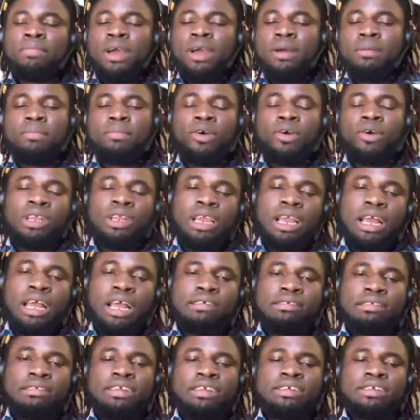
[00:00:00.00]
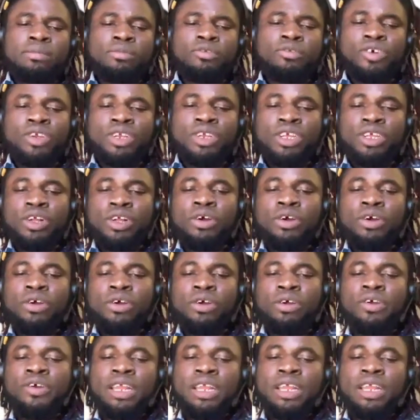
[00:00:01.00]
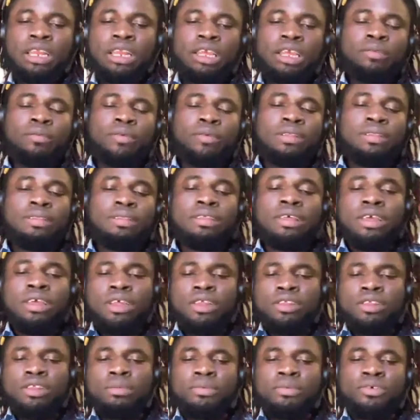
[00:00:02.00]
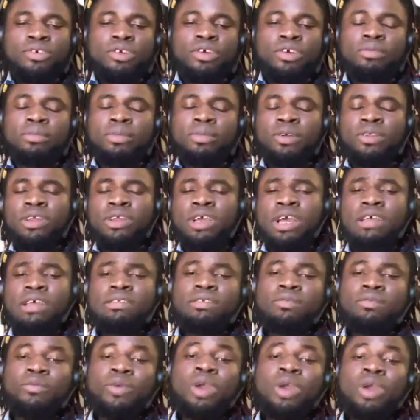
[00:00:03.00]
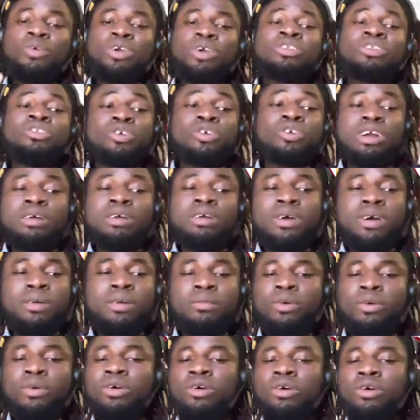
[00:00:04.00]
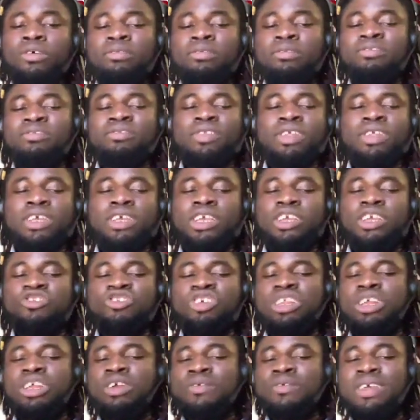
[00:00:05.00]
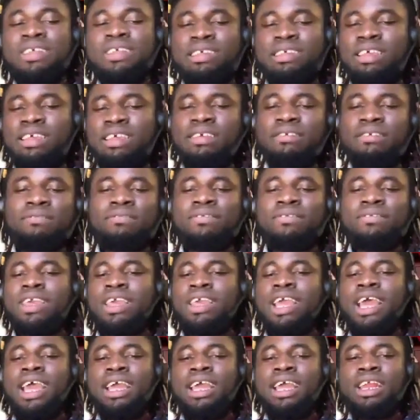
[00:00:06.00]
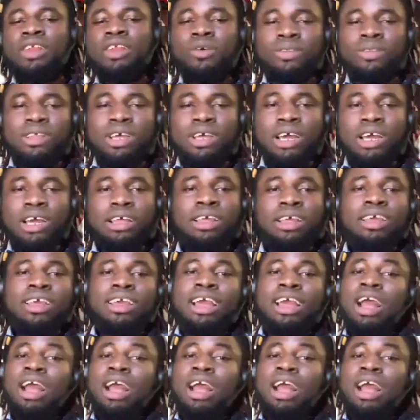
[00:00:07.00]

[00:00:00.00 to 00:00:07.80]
podcast that I'm running concurrently with the Product Podcast, where we can talk about more of the generative AI and all that.